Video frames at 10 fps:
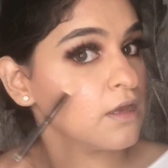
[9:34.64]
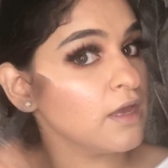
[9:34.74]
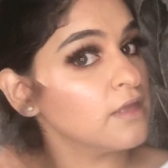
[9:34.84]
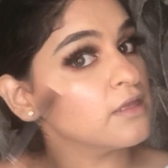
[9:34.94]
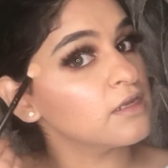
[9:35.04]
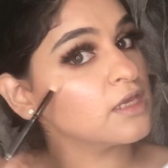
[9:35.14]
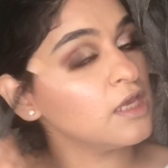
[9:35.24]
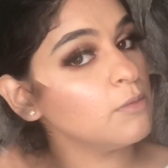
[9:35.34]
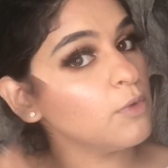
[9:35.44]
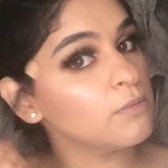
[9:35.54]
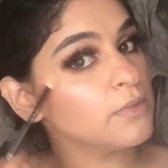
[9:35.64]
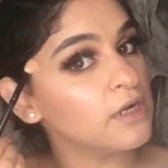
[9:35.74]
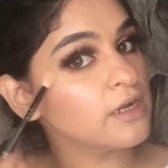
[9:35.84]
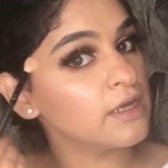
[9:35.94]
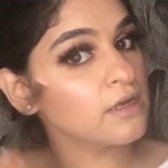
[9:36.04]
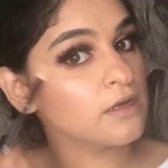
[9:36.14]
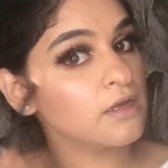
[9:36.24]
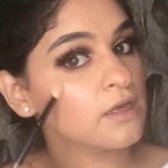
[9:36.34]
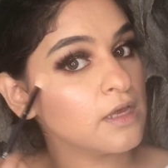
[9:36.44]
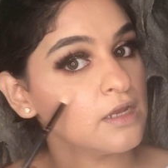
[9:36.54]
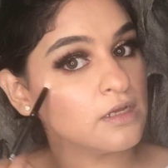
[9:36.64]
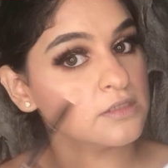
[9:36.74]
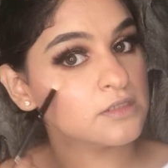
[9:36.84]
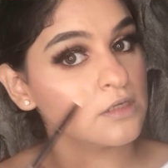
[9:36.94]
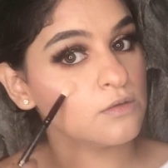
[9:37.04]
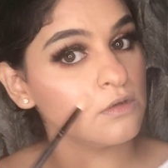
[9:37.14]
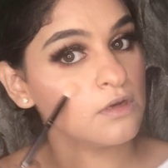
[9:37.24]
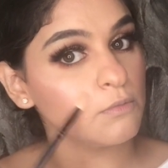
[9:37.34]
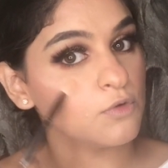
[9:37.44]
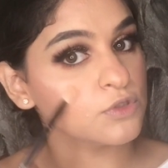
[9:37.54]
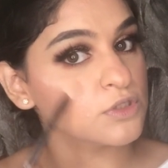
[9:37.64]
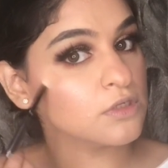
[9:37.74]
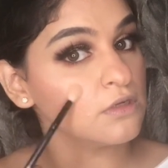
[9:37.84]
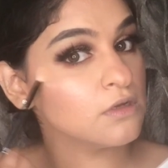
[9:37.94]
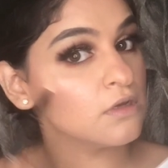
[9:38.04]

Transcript: and then keep on building in a circular motion,